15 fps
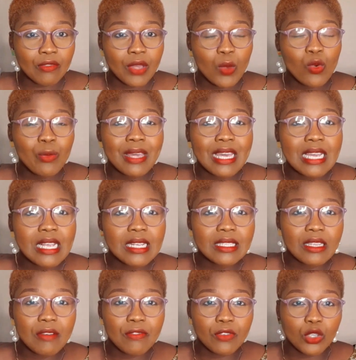It will be
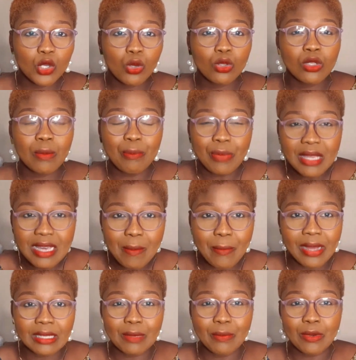easier for you to be a
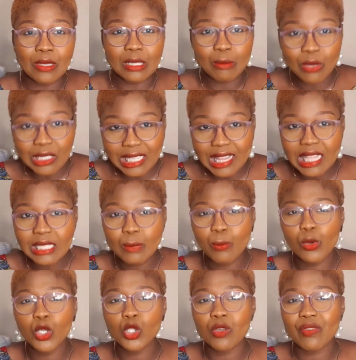better person, because at this
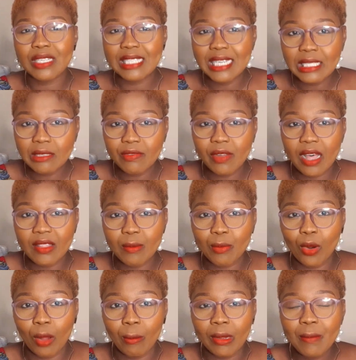point you've identified the
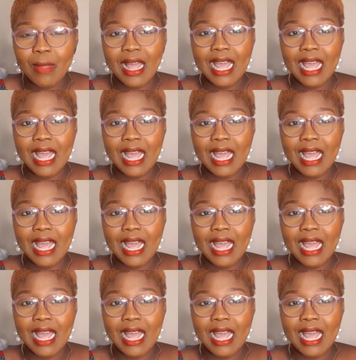problem.